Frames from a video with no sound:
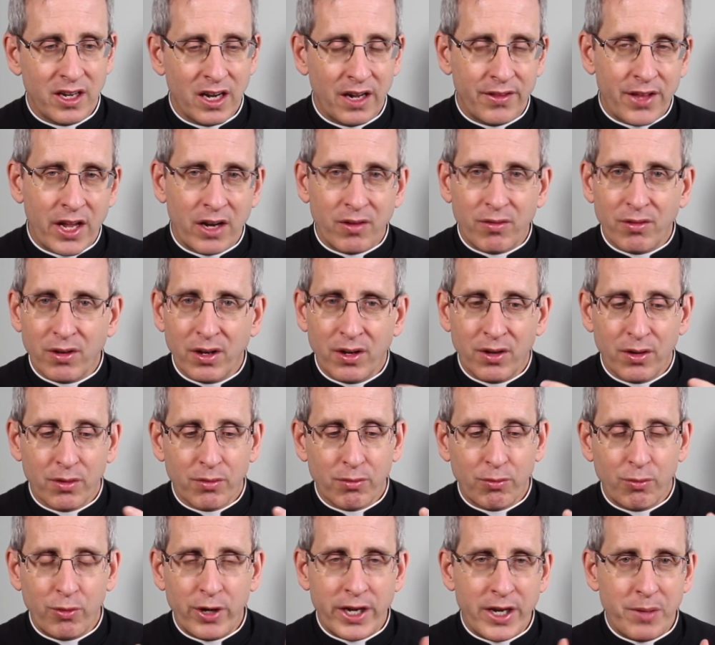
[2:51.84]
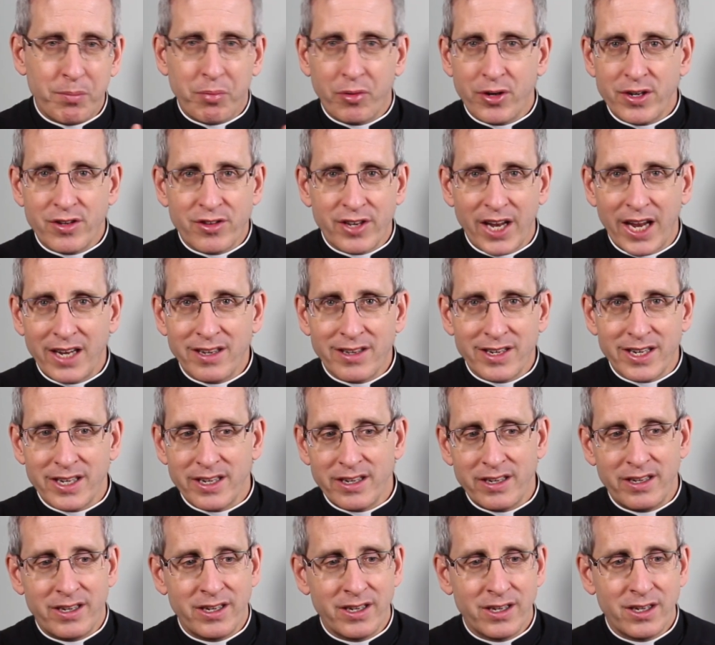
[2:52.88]
and then
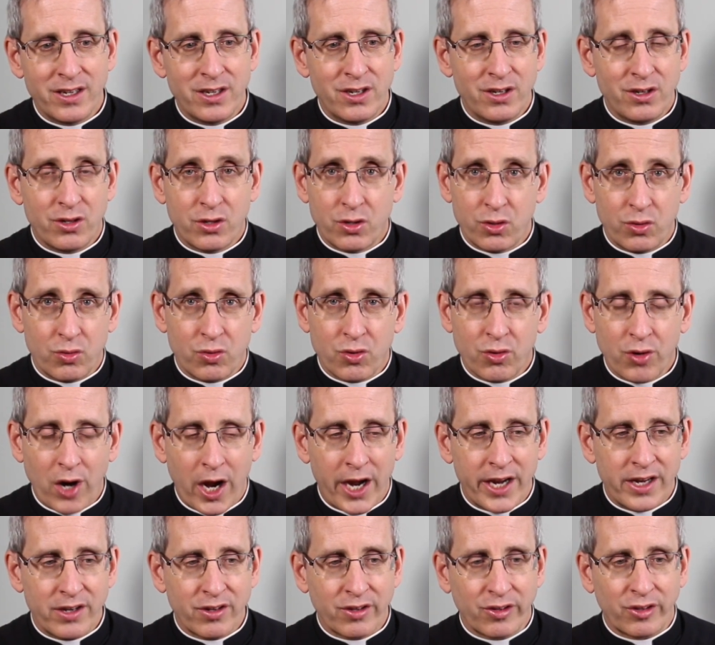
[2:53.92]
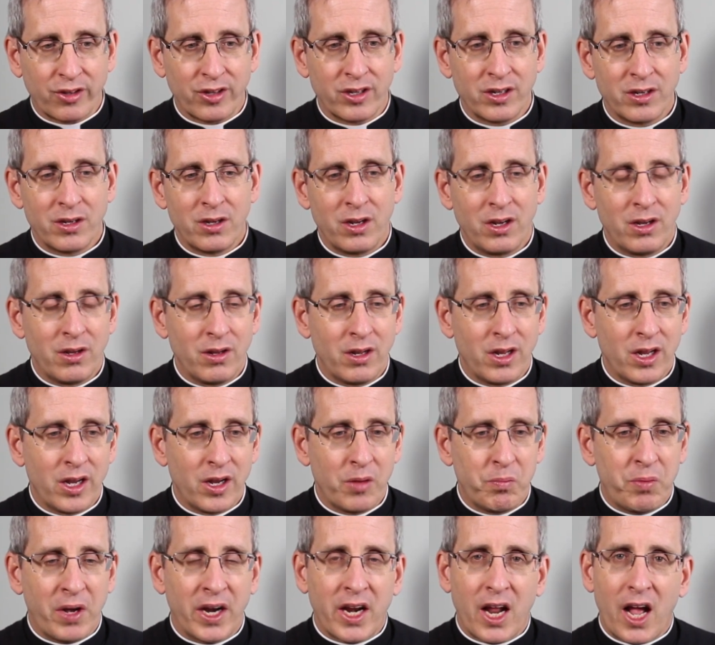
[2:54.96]
represented to Christ.
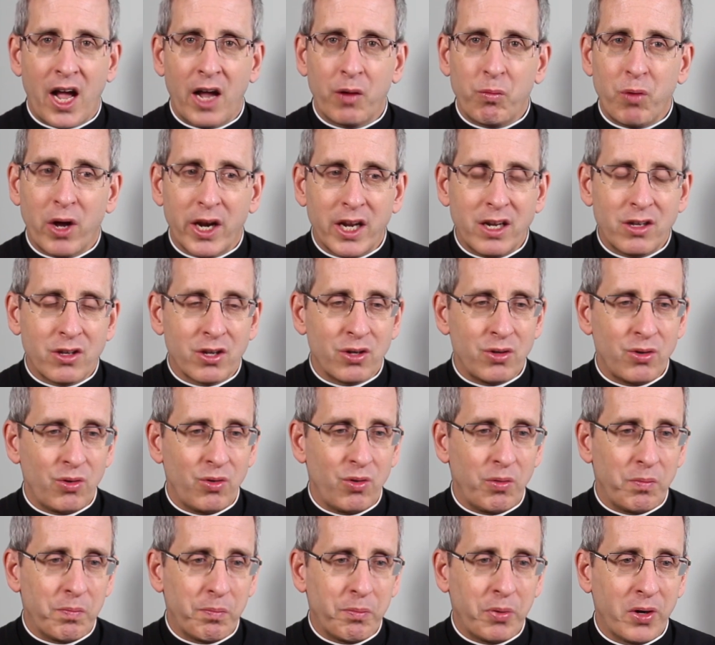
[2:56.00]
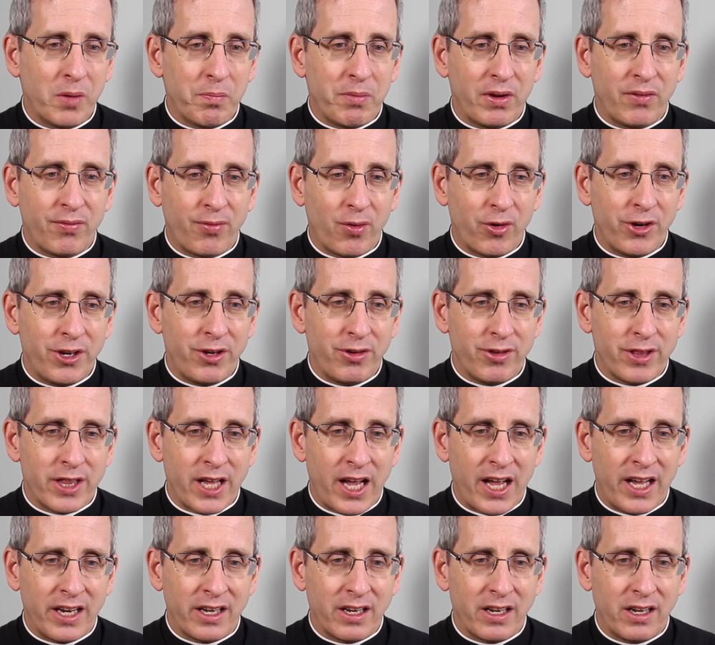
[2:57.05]
But I wanted to put before you
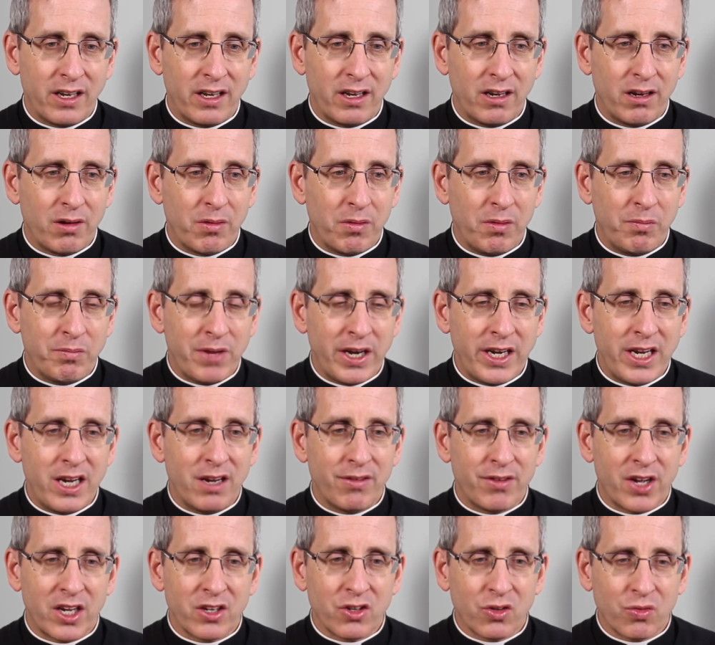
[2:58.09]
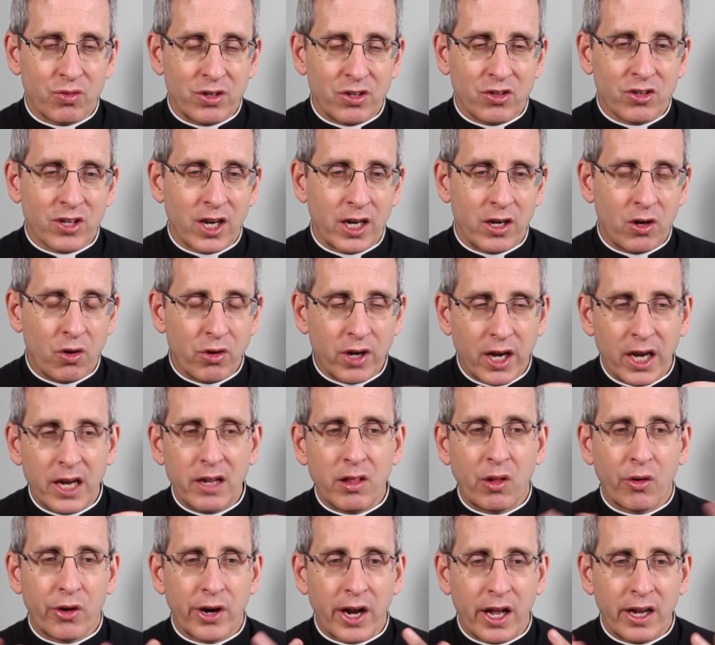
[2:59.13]
that many of us would say,
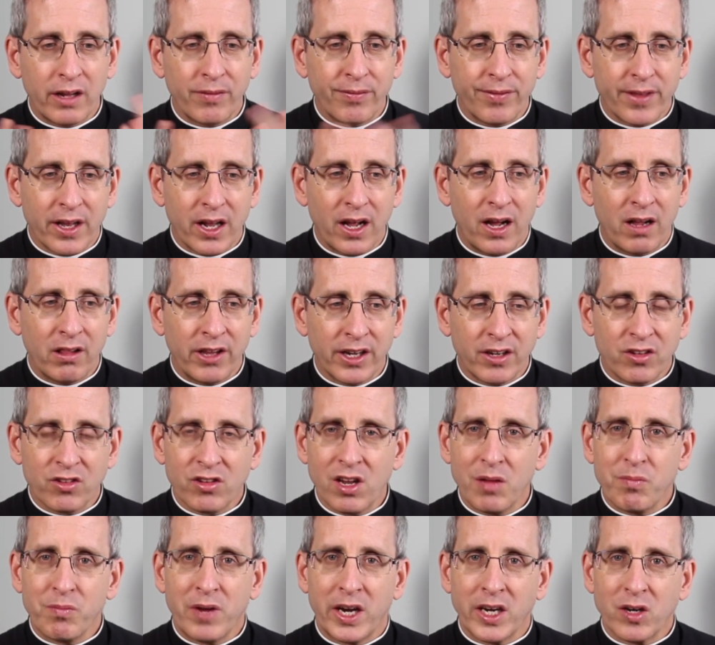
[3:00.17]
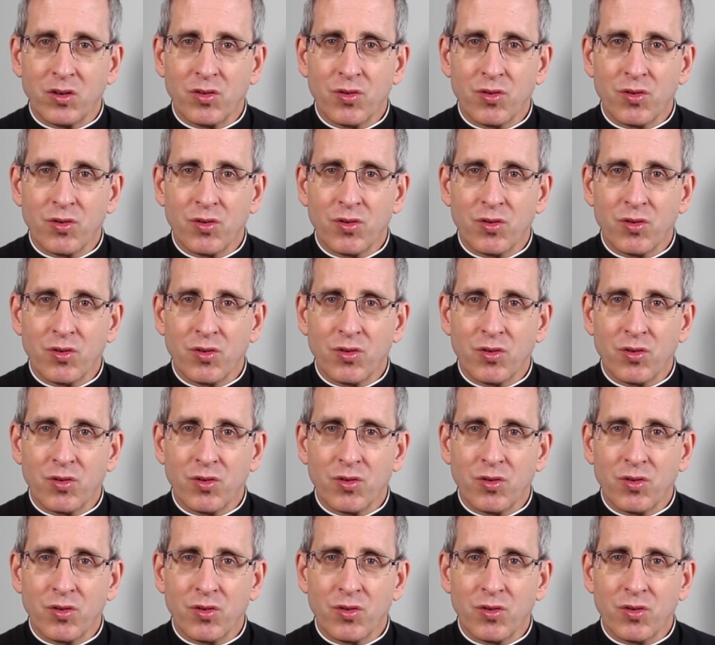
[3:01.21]
okay, Lord, I'll accept my